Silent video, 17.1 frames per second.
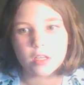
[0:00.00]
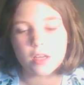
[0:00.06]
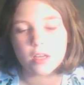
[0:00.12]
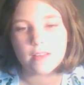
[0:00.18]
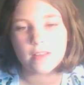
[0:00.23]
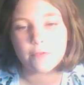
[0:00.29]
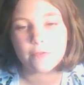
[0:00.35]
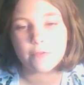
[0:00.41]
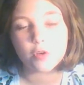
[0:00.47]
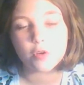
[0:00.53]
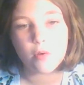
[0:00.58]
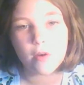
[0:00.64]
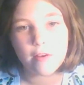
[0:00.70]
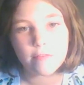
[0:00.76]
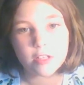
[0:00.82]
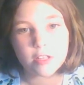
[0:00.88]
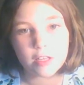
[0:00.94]
If you
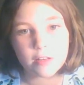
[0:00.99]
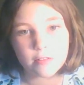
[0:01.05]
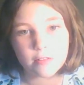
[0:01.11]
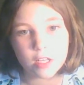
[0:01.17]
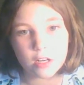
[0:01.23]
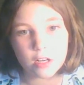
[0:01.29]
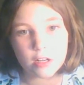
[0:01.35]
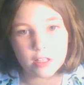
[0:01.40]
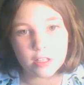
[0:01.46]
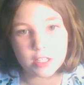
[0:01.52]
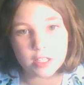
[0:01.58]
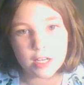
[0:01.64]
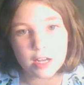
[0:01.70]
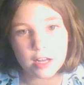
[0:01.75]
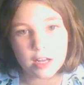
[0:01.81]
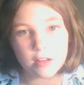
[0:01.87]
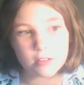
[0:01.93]
ever lived in a haunted
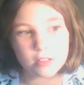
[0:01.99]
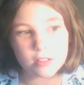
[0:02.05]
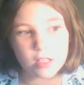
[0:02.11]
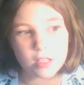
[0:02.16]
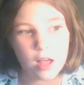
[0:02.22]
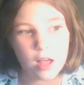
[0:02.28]
house,